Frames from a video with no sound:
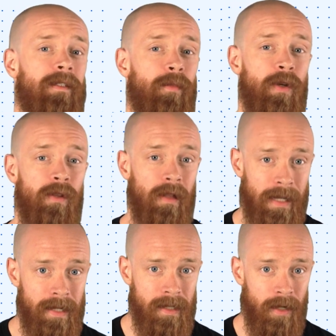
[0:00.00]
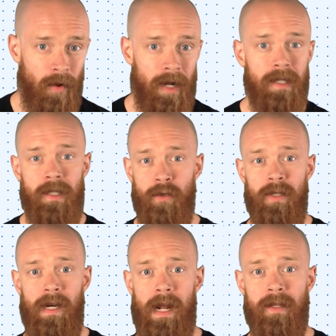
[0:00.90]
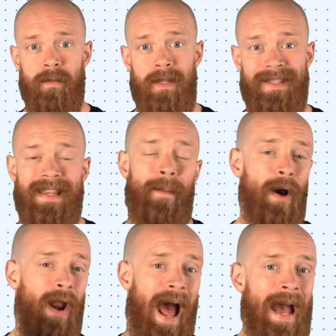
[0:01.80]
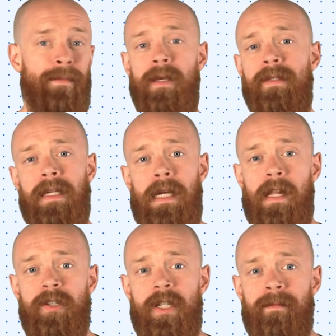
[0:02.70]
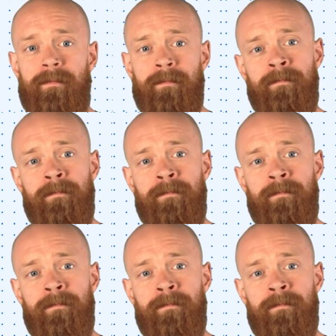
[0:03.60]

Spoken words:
to bring you the latest and greatest news and announcements about IBM technology.